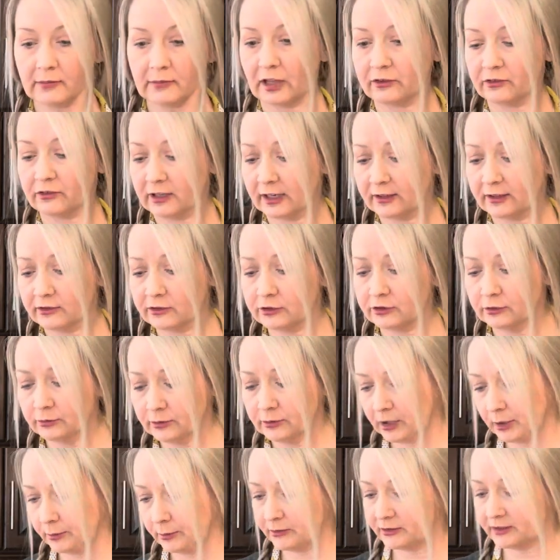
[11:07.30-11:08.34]
So that's 2
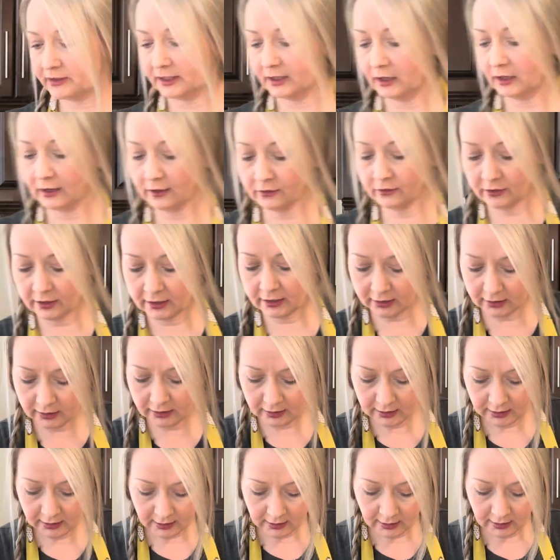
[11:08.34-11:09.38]
cups dehydrated.
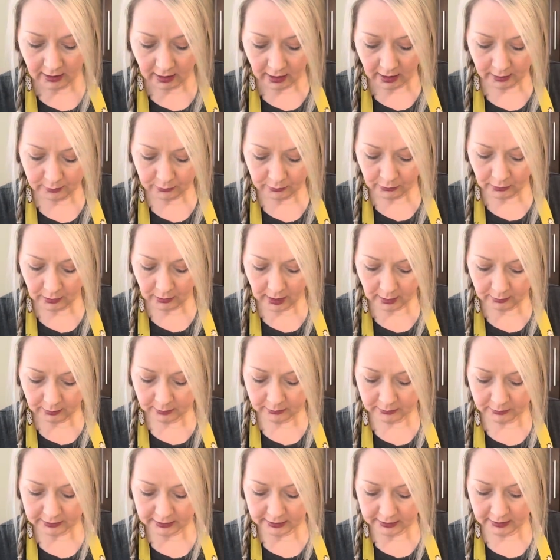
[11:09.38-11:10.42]
I'm
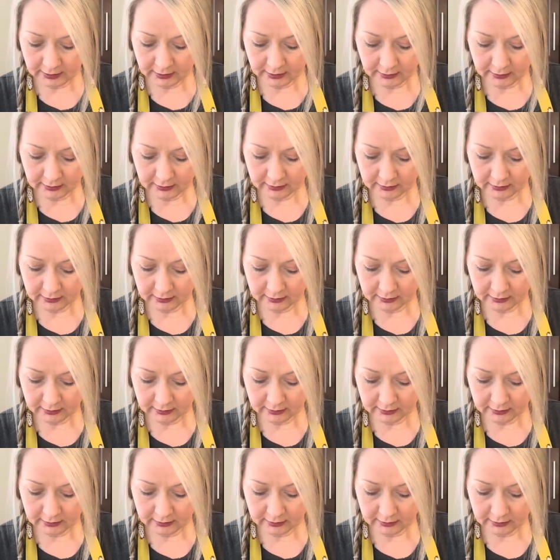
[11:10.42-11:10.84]
probably,